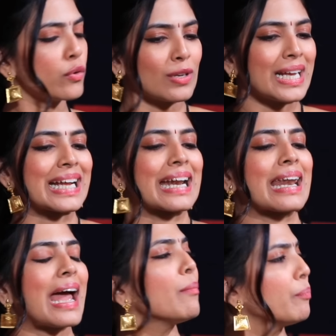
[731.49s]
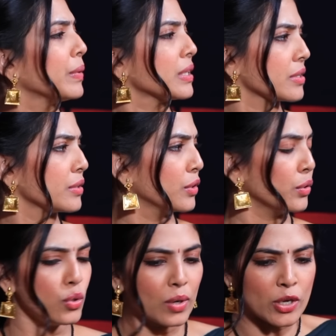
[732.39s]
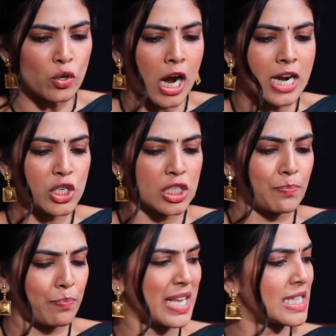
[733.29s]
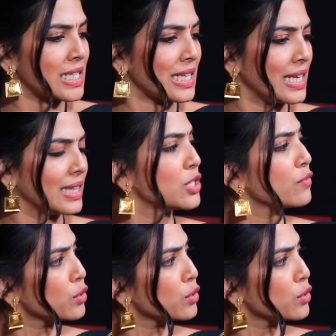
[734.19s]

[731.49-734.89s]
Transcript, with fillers: You have to like clamp it. You know, like you can't just press it like this.